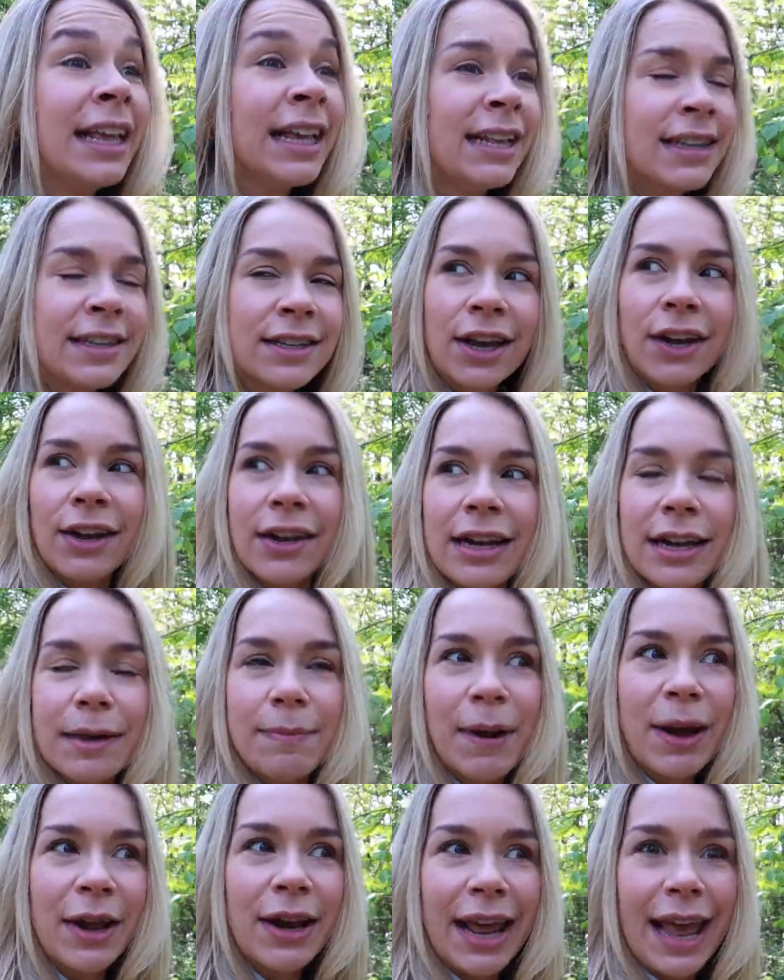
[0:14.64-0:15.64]
It's currently
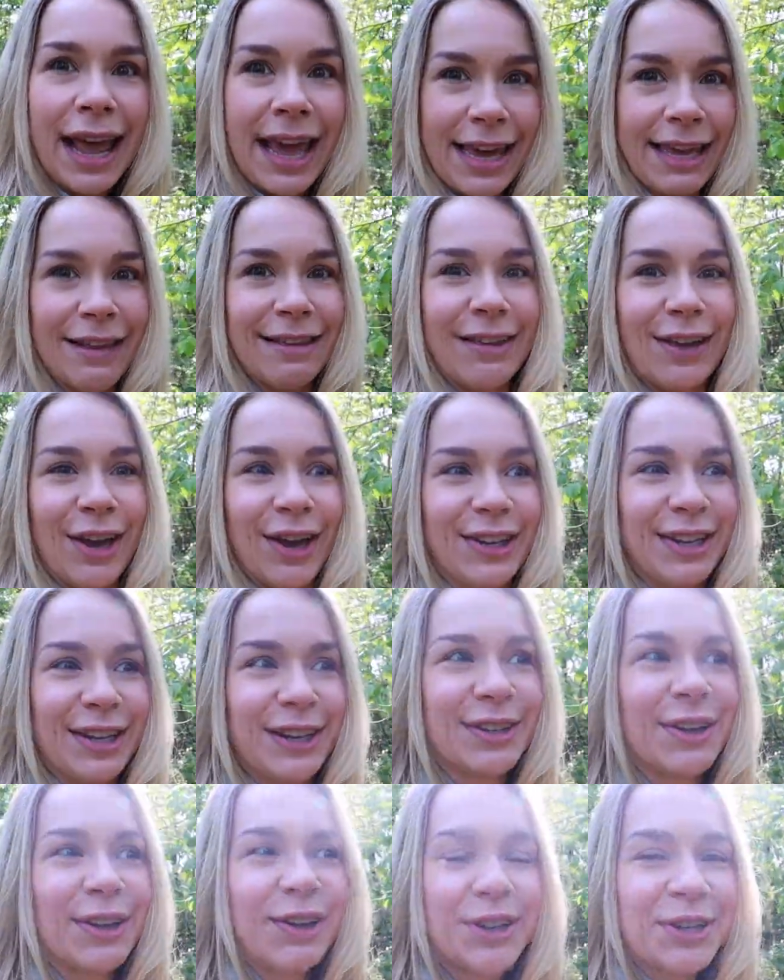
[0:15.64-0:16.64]
about
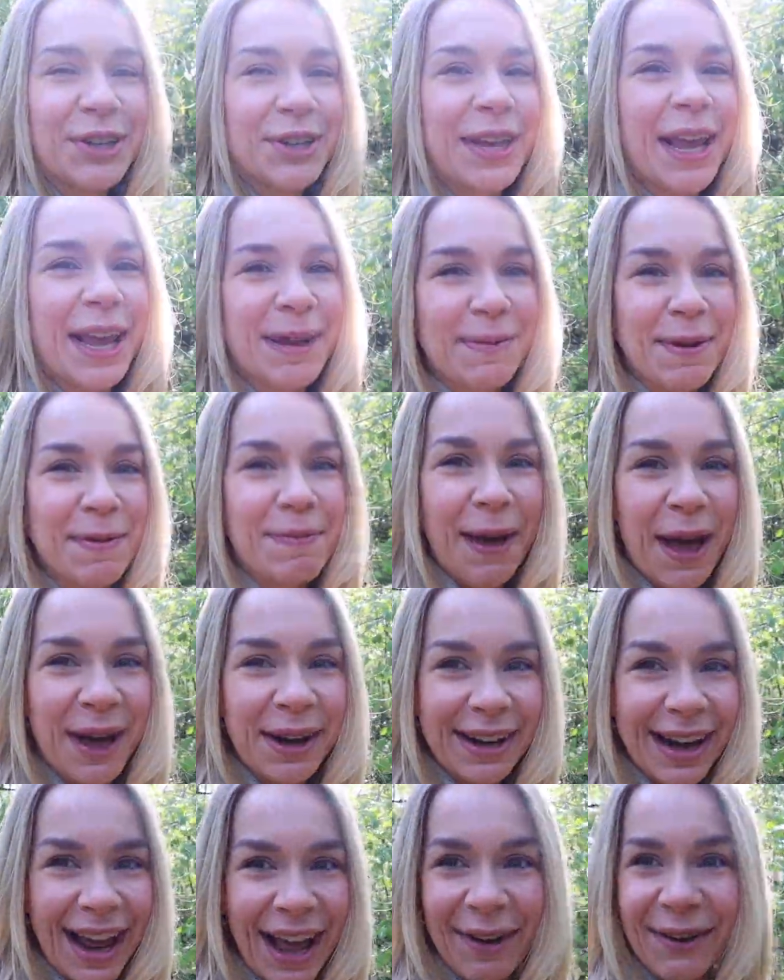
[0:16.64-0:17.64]
8:30, so it should take me
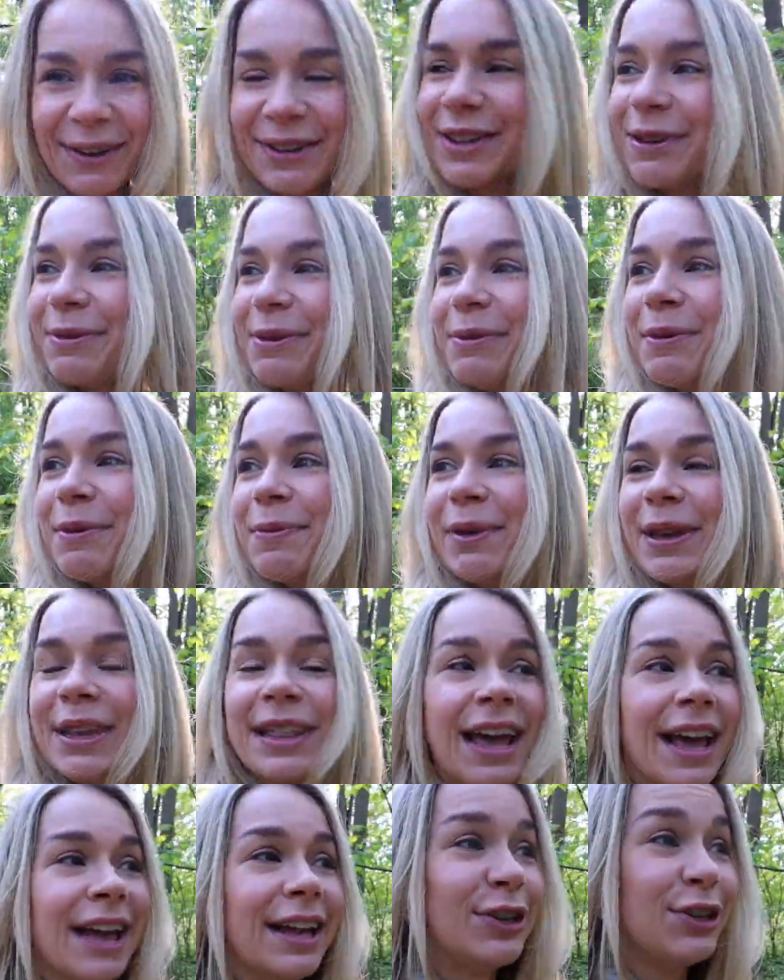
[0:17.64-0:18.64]
about an hour, so we will be
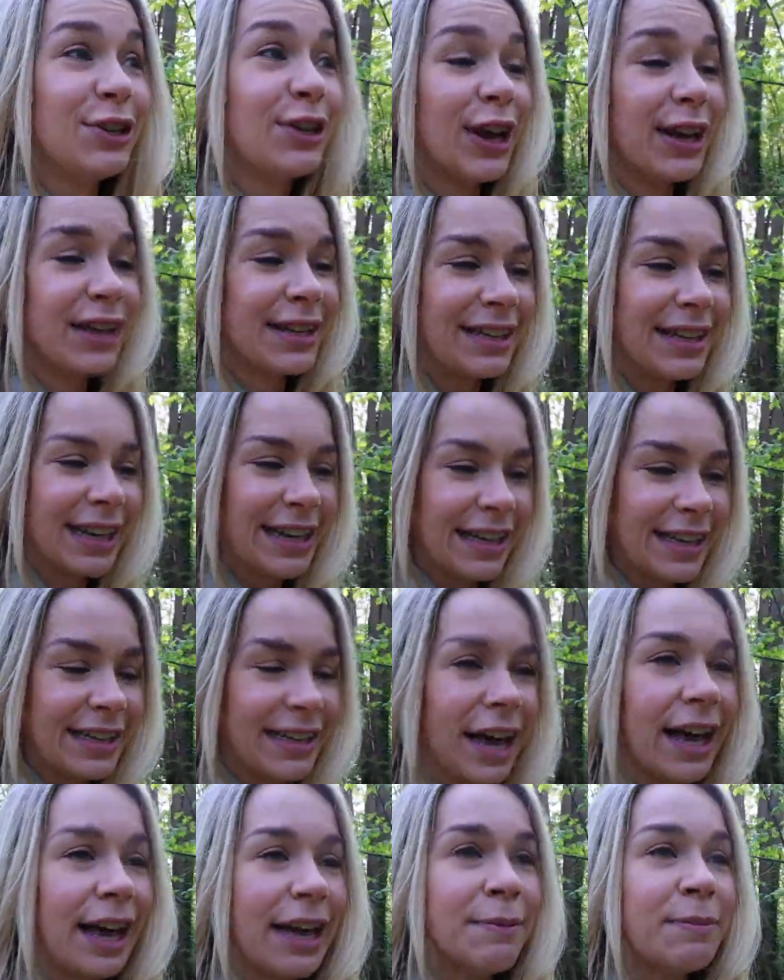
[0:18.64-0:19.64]
there just in
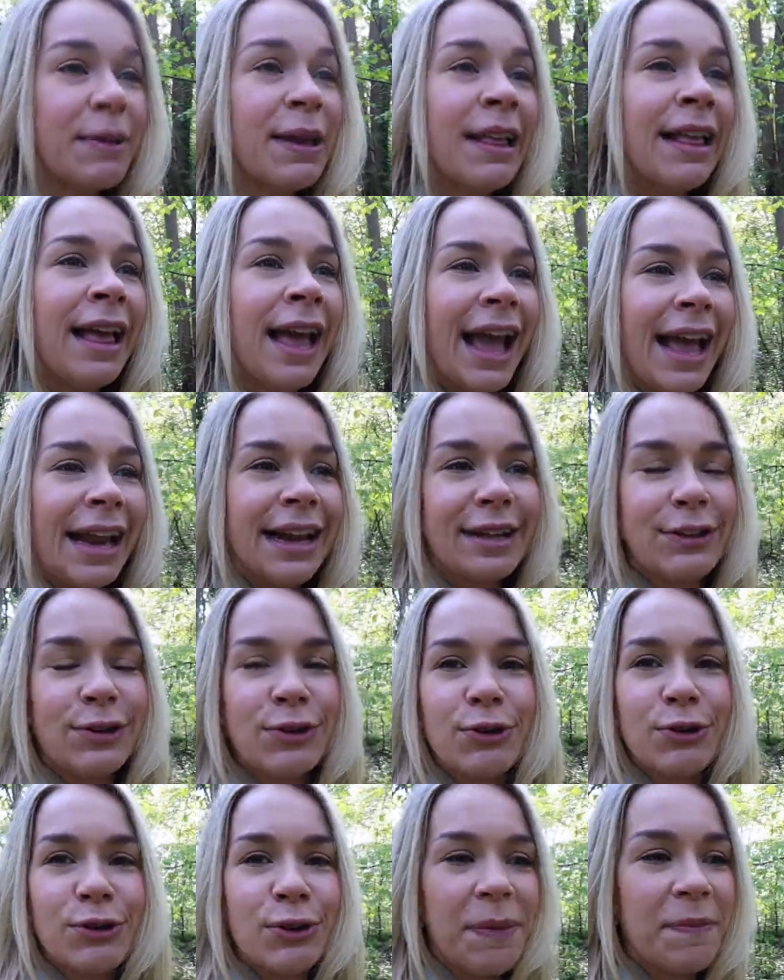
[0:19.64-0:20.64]
time. And as
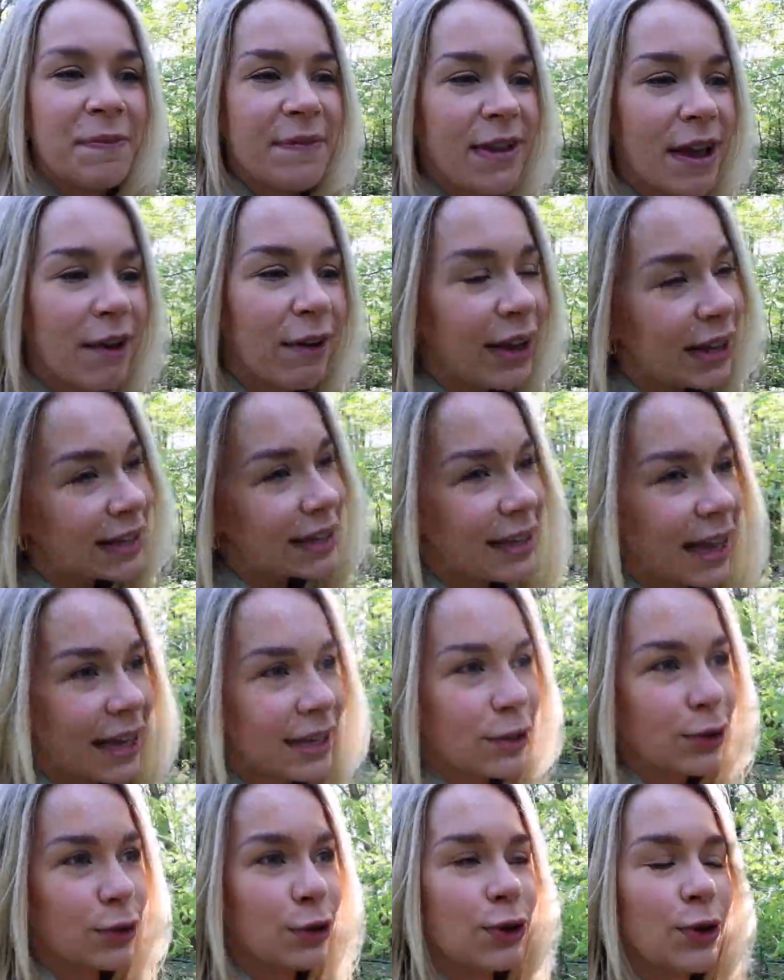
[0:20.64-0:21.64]
usual, I'm very
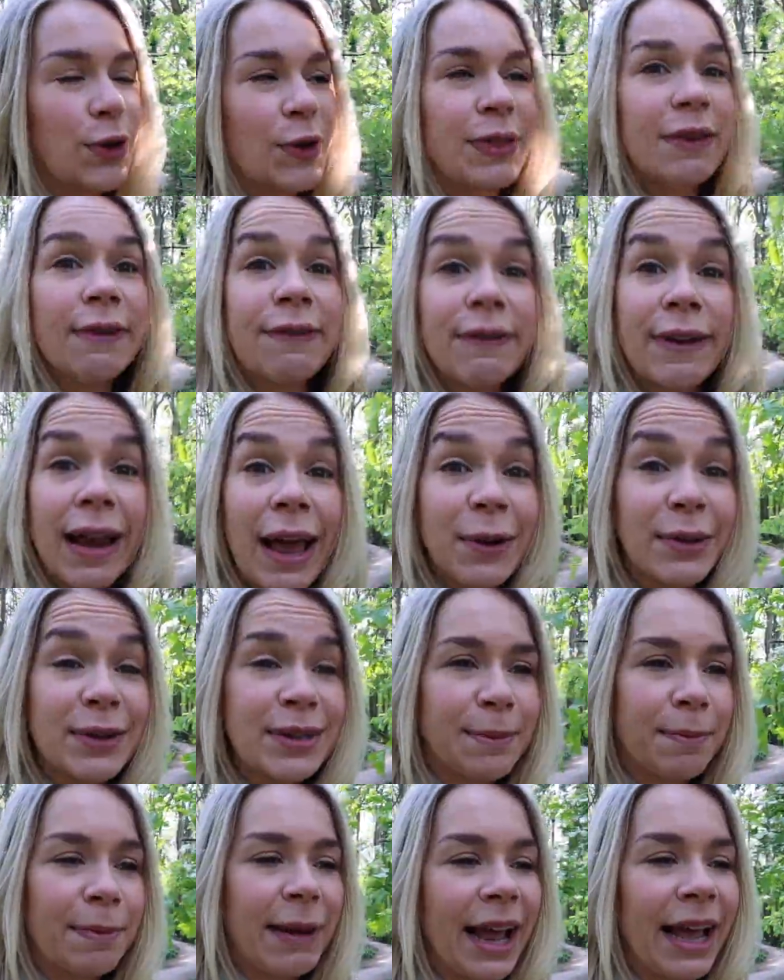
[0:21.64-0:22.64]
excited to show you the
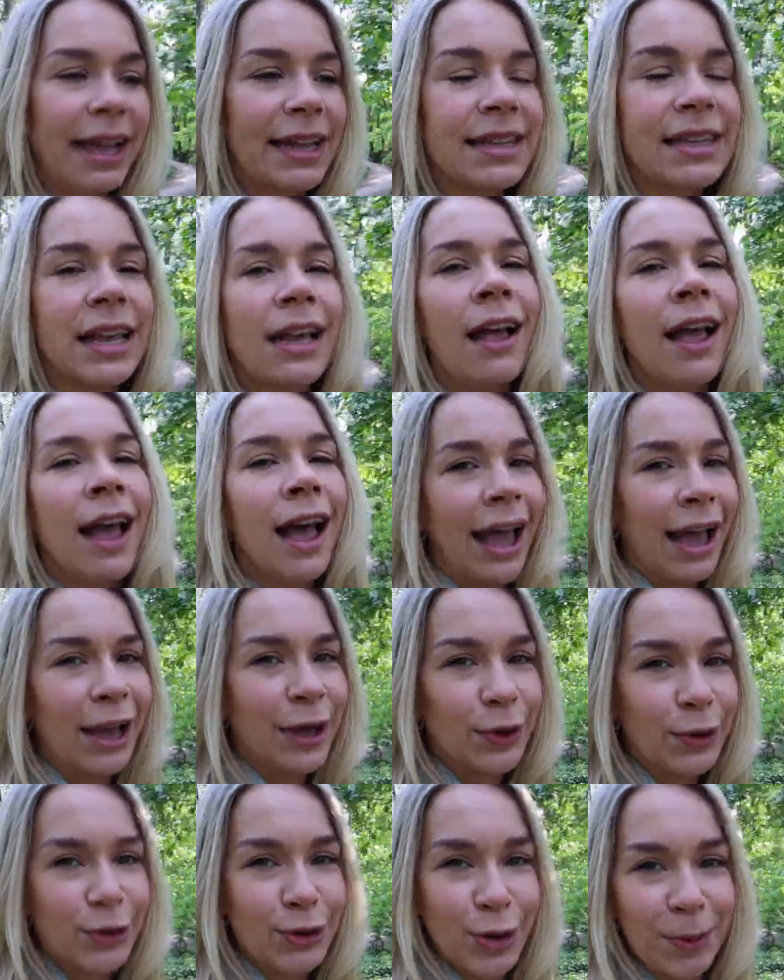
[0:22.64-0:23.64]
flowers, the plants,
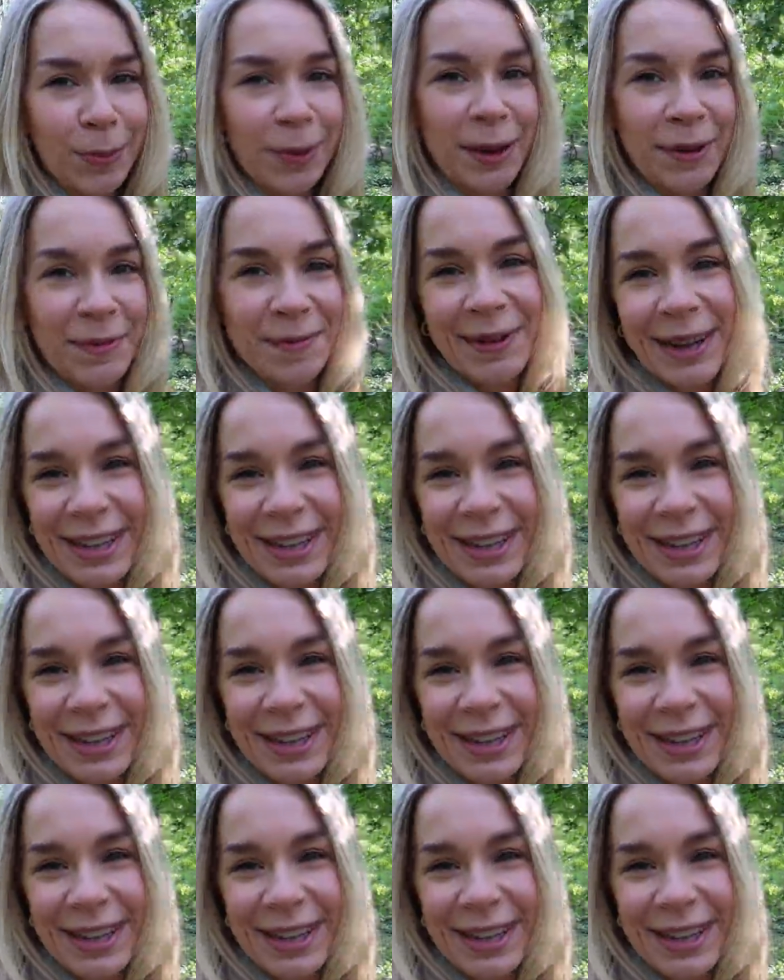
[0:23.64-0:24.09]
and go shopping.